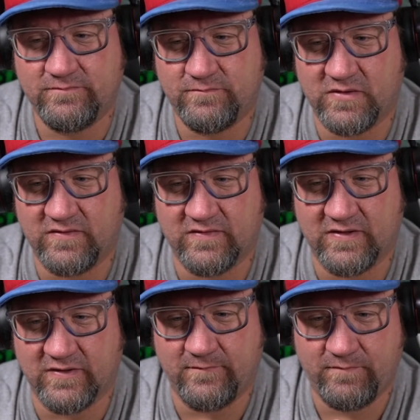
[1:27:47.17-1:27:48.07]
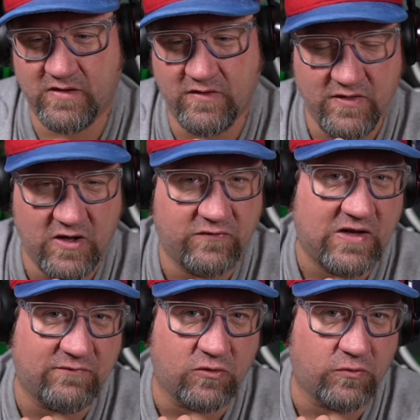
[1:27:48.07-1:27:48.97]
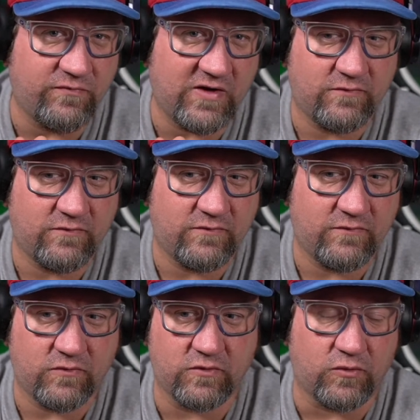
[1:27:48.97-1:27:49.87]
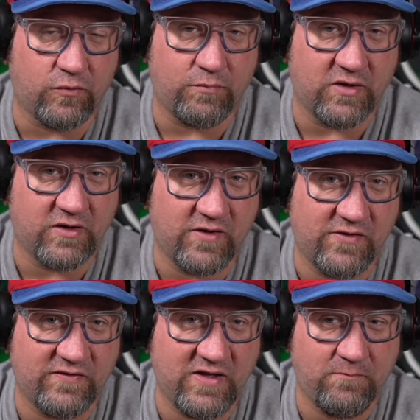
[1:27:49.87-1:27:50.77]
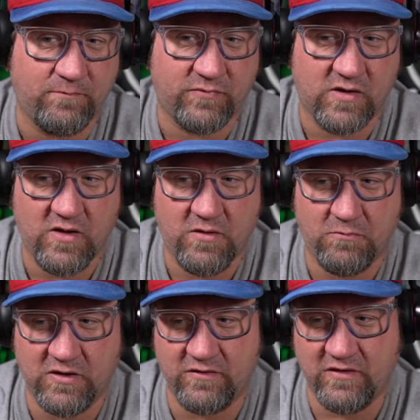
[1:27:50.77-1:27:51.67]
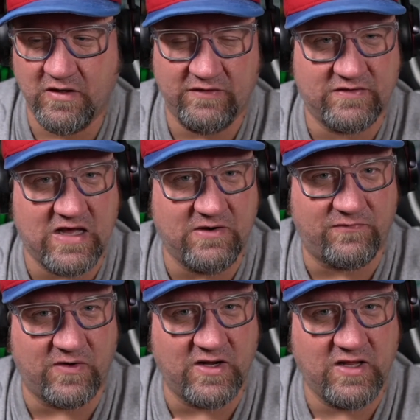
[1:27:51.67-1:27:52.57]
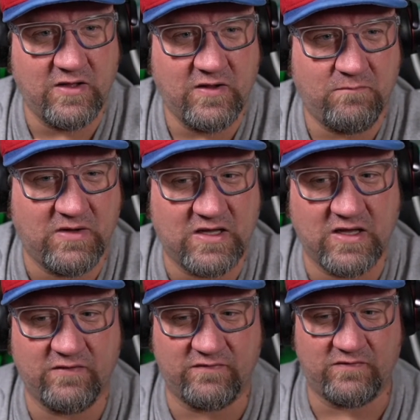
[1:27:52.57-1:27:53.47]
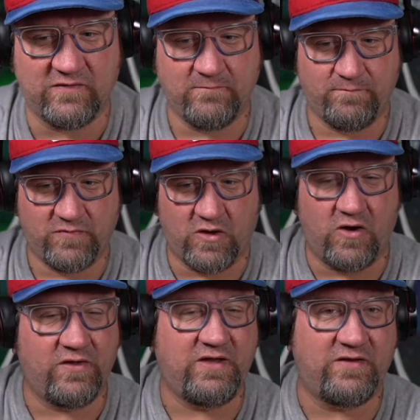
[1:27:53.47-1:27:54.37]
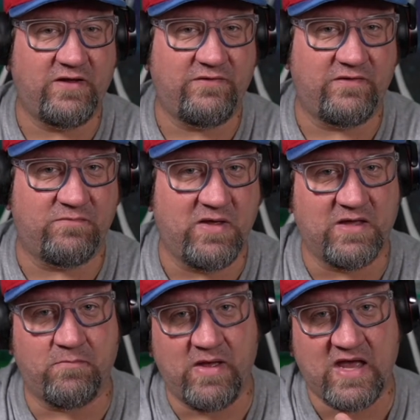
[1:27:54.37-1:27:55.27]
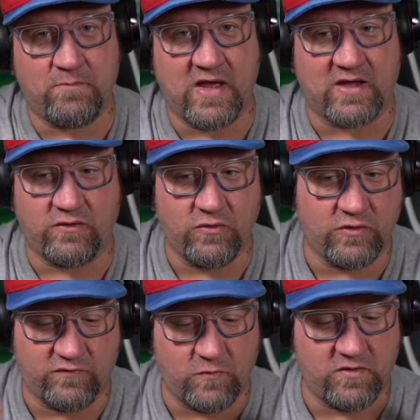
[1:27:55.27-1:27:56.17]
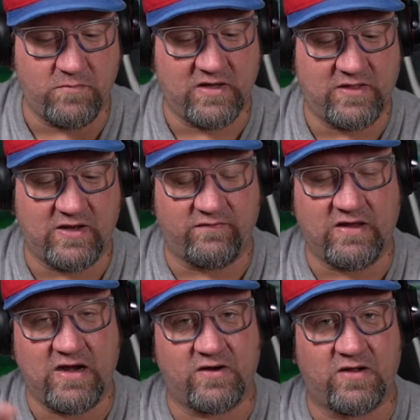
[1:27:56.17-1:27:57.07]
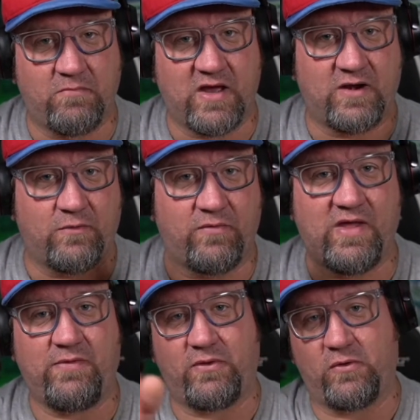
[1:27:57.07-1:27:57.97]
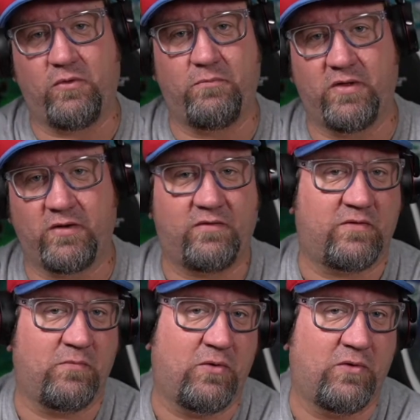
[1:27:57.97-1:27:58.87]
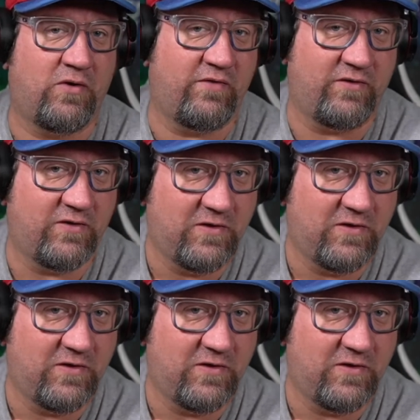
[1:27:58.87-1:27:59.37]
But and then they also have Goldfire or Goldbug on the team. But it's kind of funny because all he does is make a backpack. You could totally make that entire combiner without the Goldbug component of it.